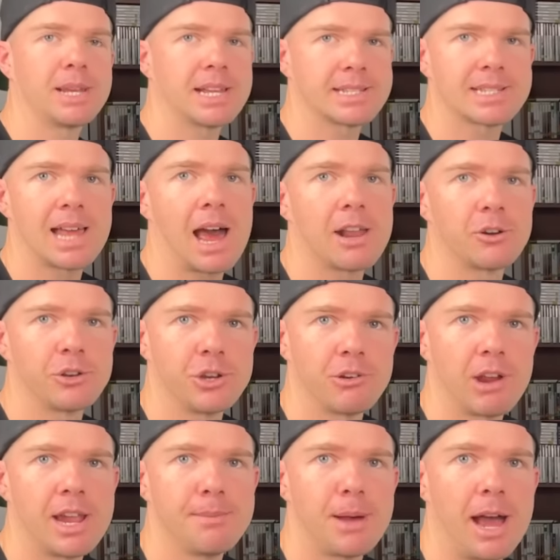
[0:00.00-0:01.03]
get started on your
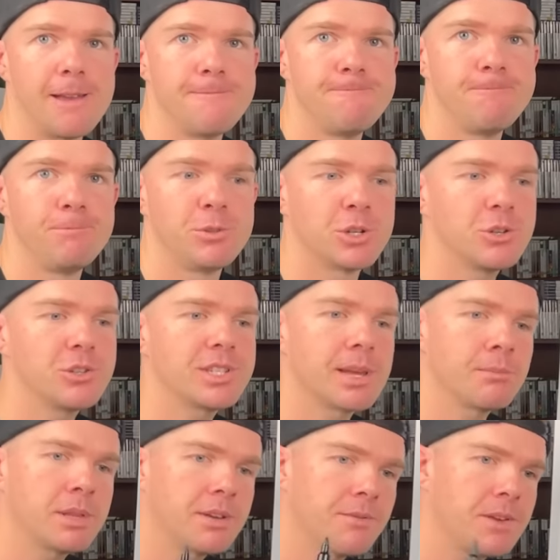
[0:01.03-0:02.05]
eBay. Do something